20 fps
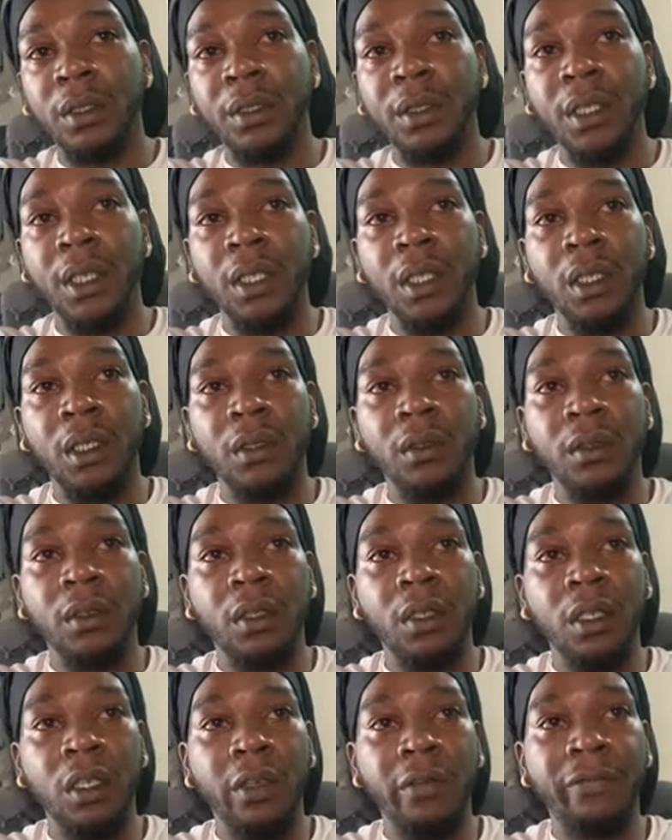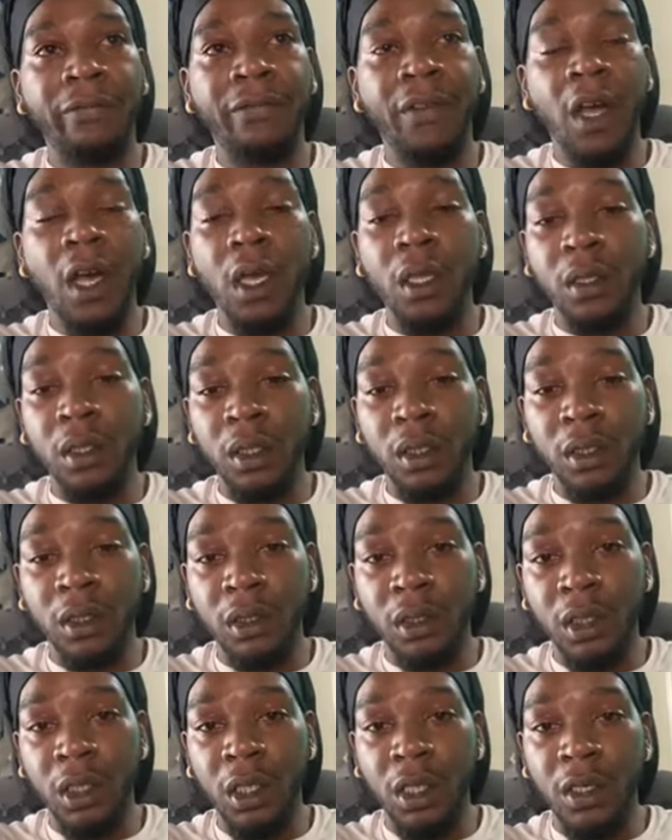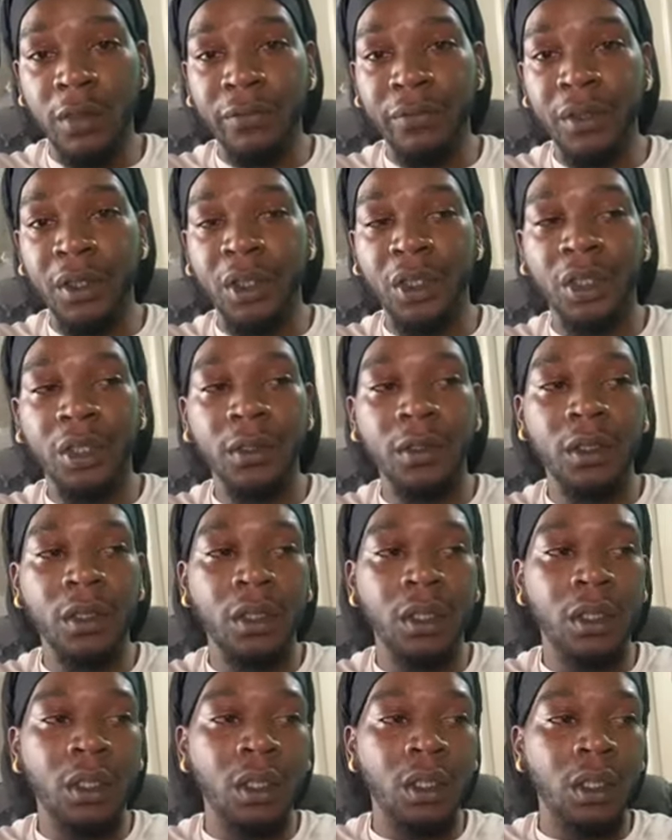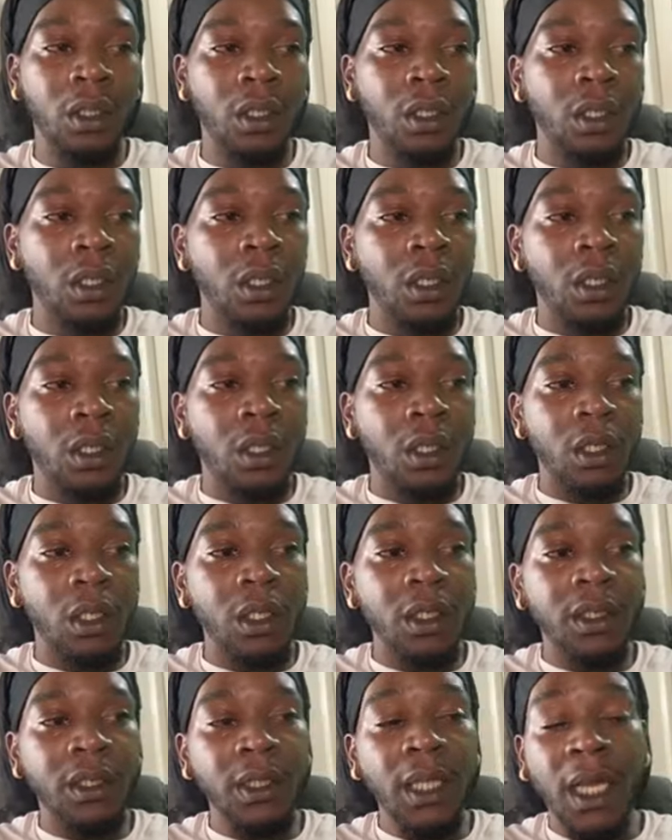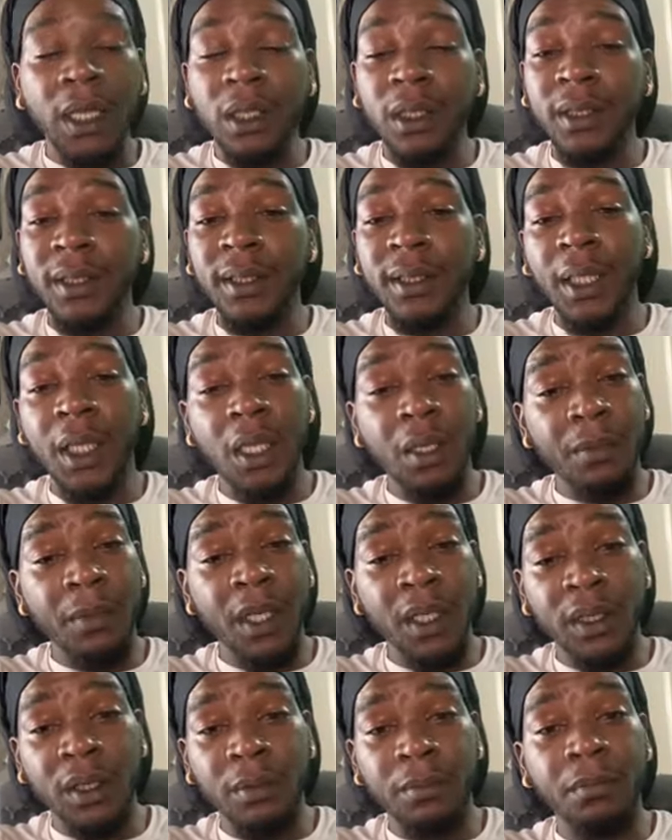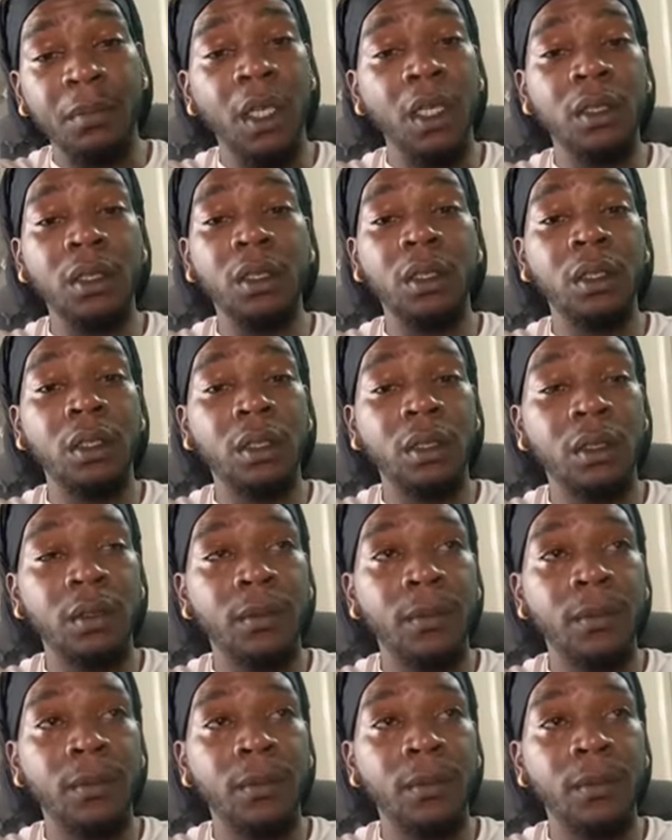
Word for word: that a father's love is is not the same as a mother's